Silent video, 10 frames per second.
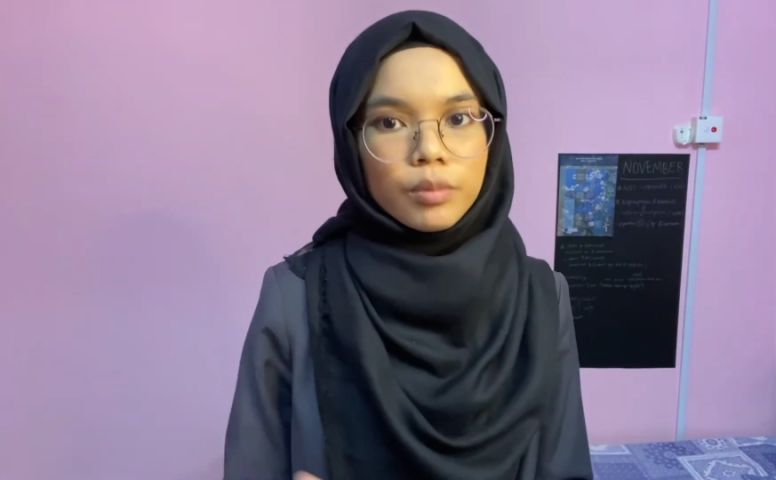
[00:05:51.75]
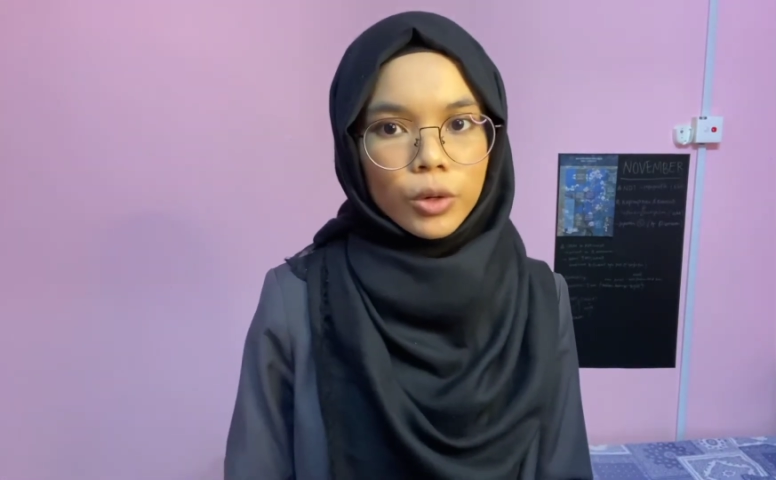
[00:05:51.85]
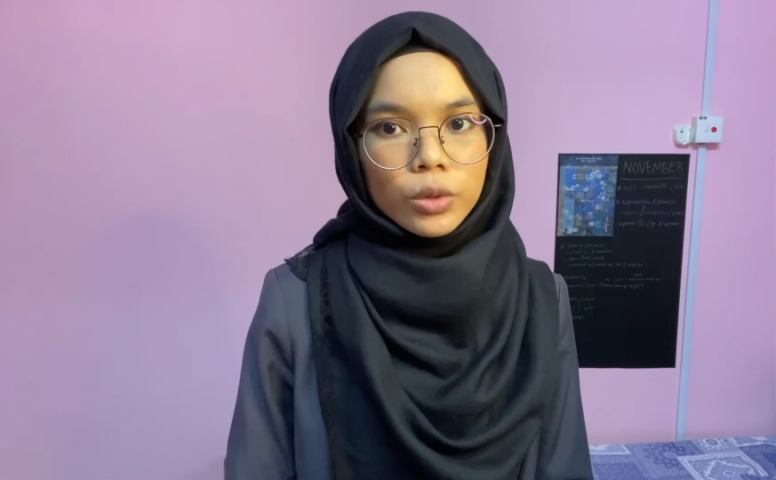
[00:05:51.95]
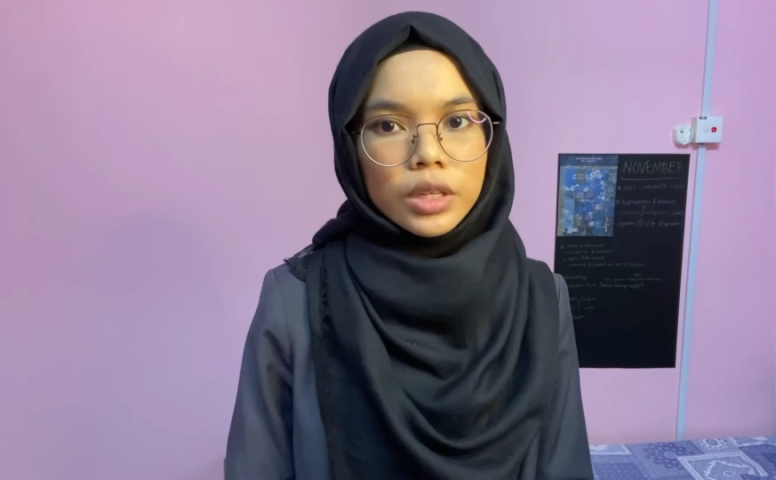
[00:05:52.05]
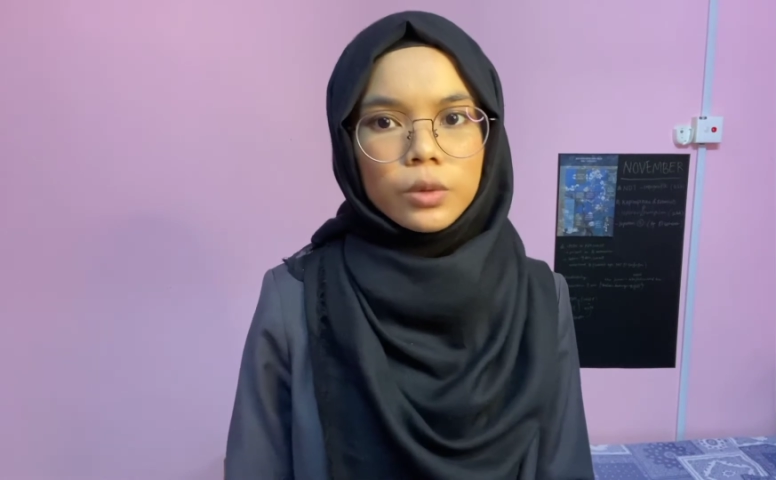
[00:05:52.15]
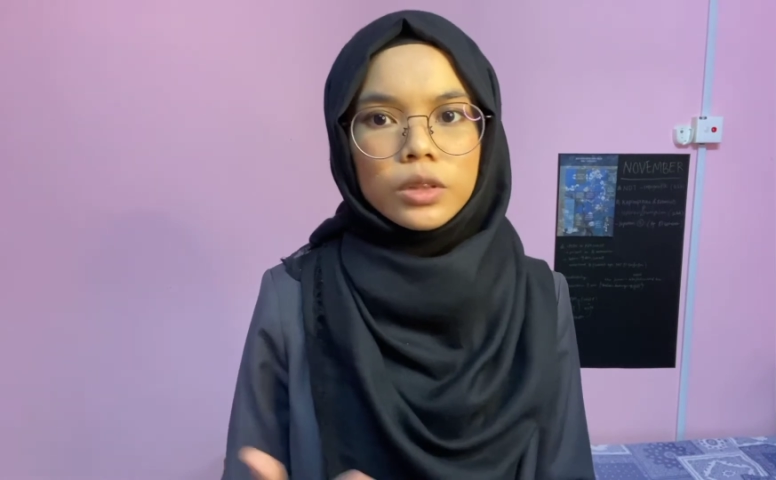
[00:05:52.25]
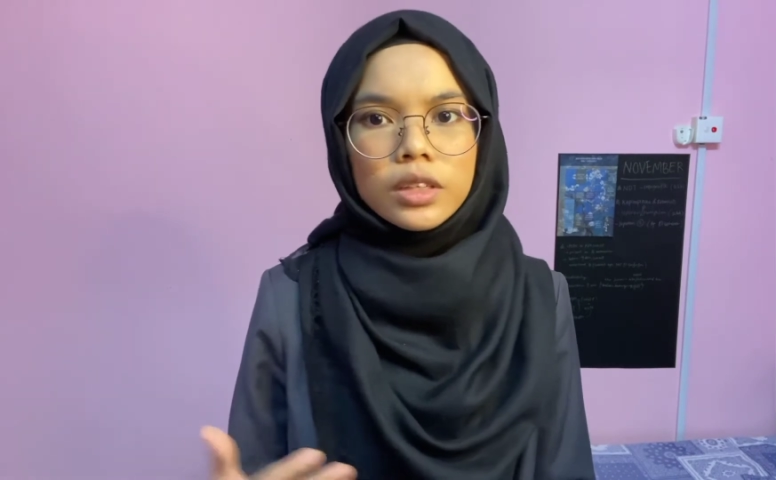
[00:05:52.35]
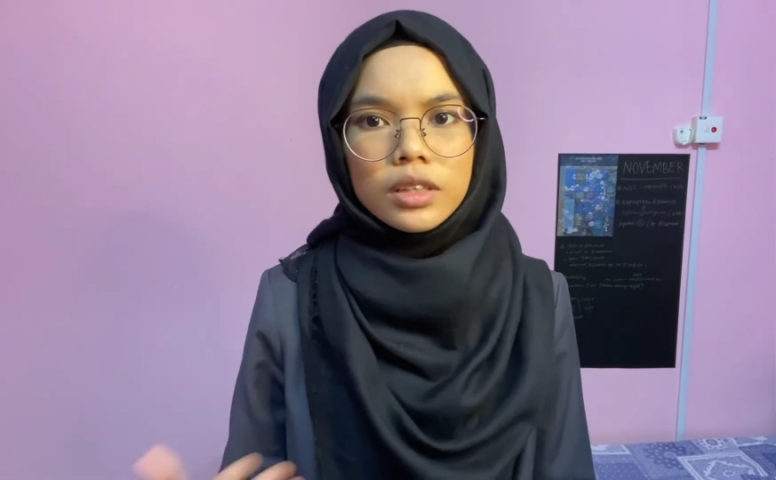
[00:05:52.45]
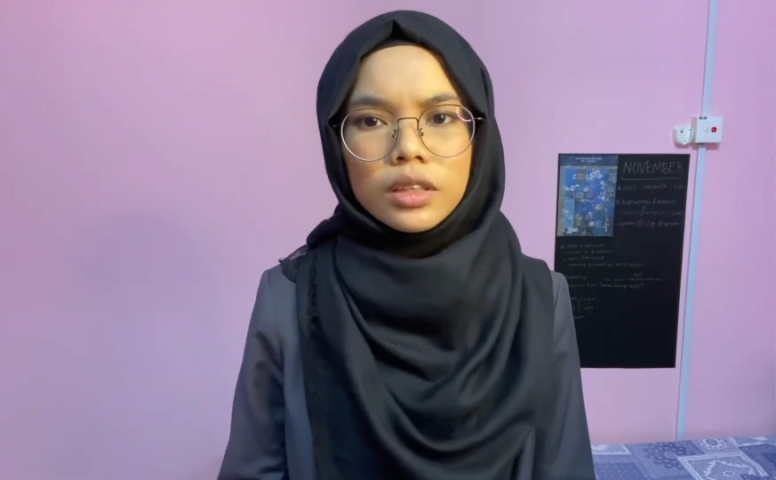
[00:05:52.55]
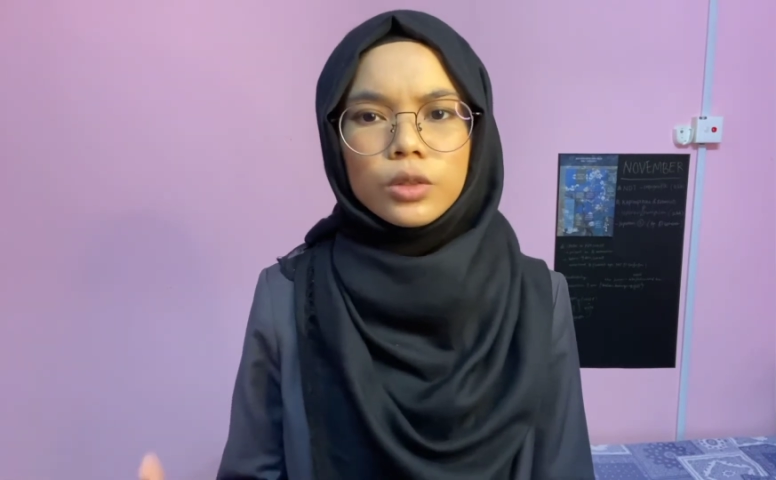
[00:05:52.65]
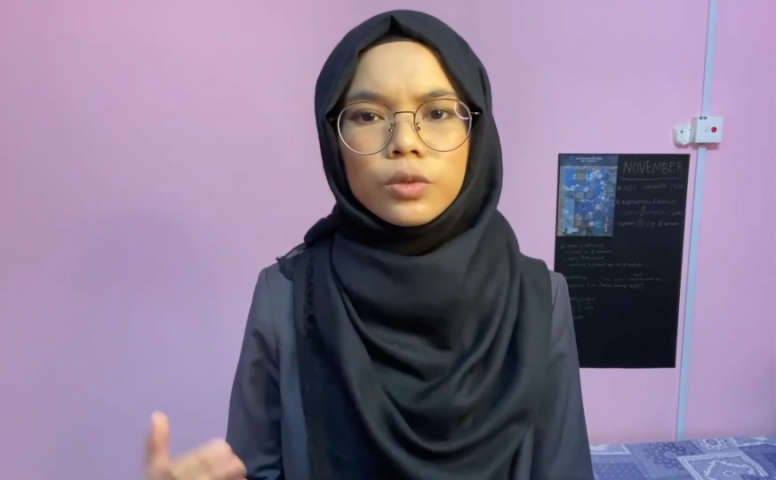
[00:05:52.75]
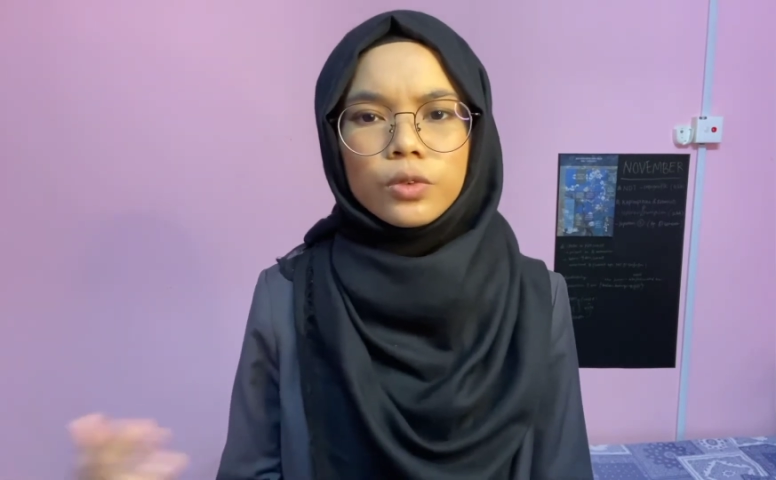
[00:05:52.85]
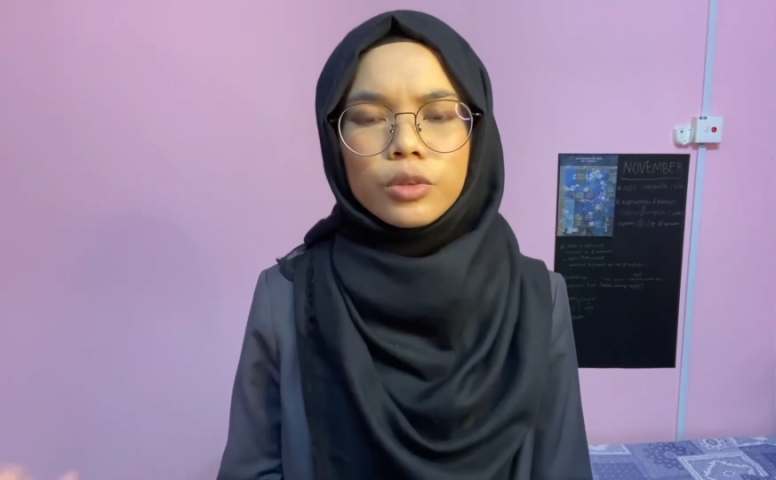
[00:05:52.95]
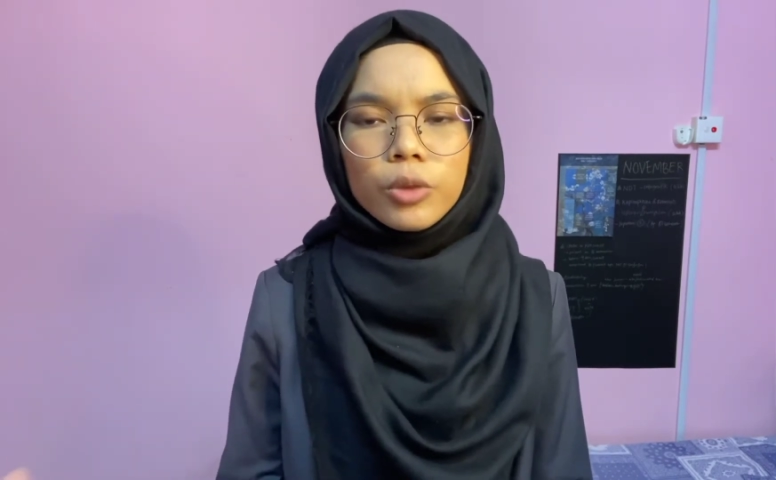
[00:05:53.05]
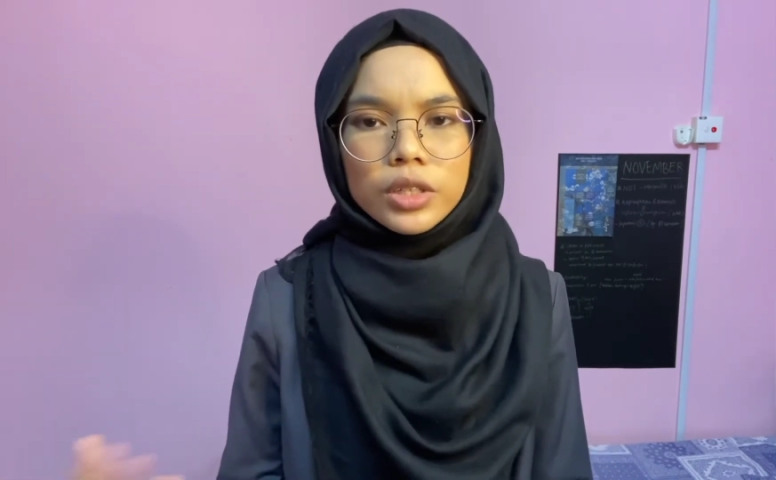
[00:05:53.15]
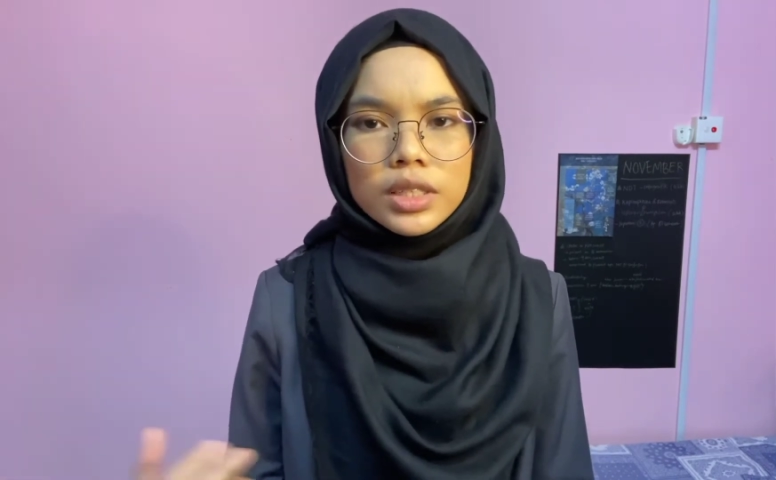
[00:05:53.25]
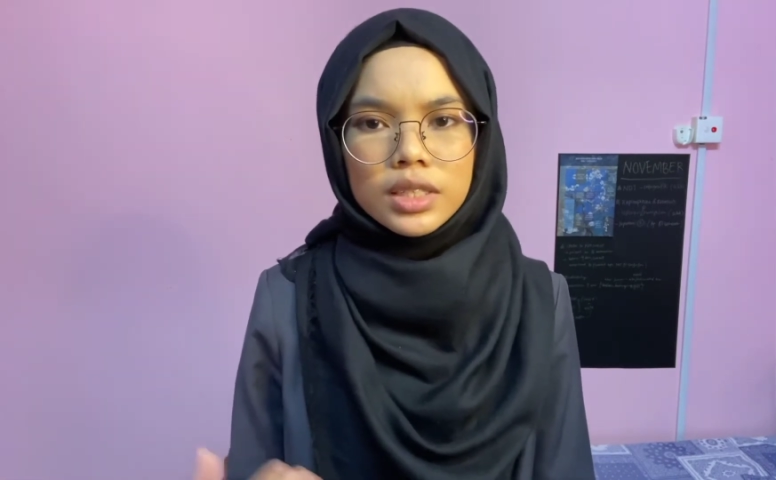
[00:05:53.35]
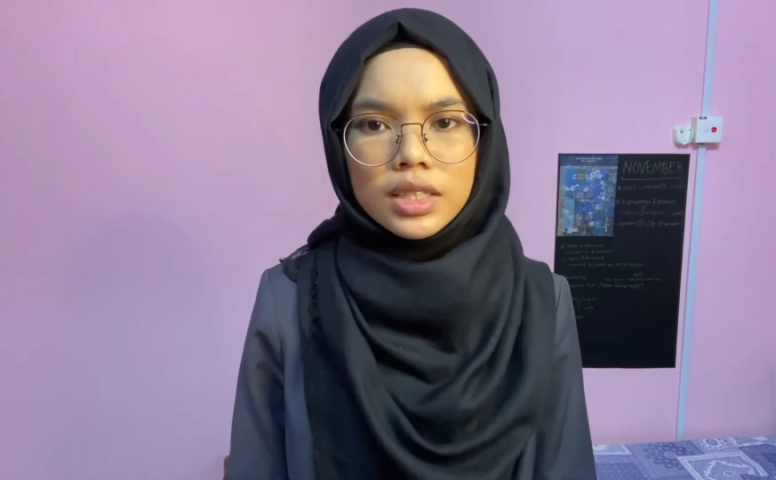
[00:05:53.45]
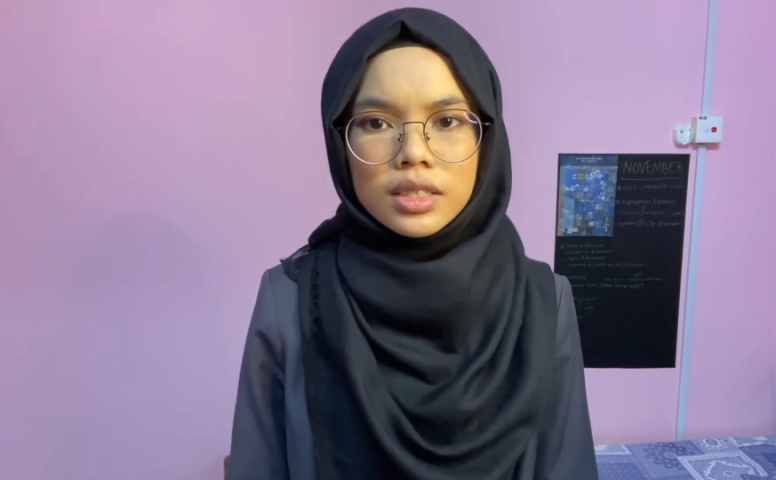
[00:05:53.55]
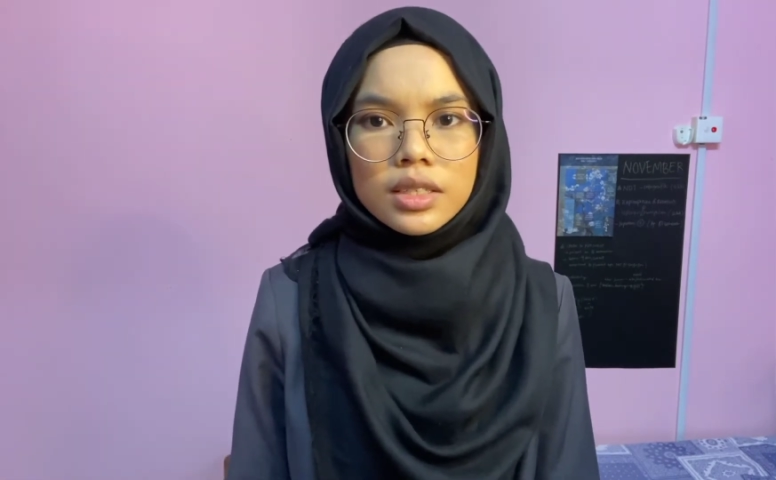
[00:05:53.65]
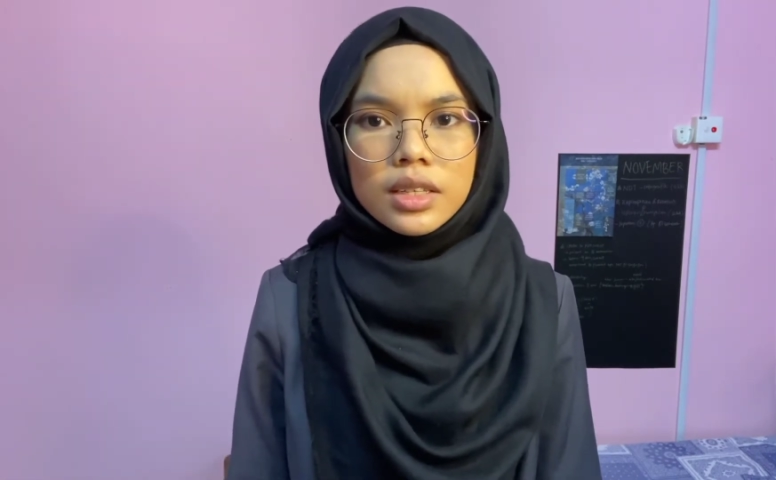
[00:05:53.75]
mold that will lead to foodborne diseases,